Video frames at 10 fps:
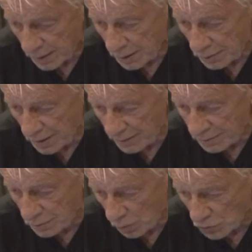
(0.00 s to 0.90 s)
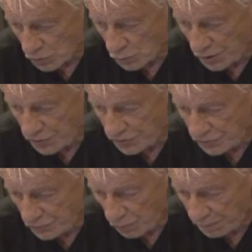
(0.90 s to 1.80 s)
You have no squeezing,
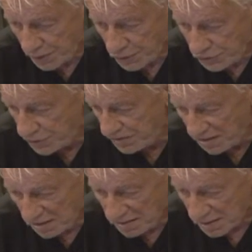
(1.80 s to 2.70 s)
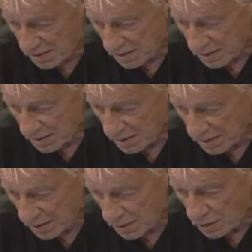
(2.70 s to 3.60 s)
no pinching, nothing.
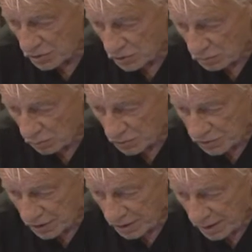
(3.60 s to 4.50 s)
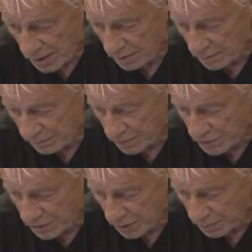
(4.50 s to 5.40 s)
Just throw the stick down, for
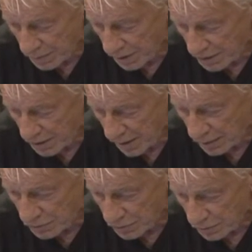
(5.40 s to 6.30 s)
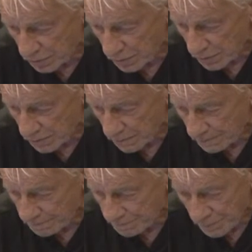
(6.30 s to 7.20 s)
example, that's a downstroke.
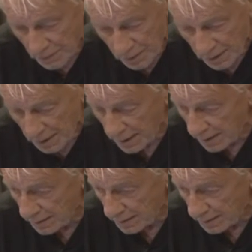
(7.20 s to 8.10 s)
And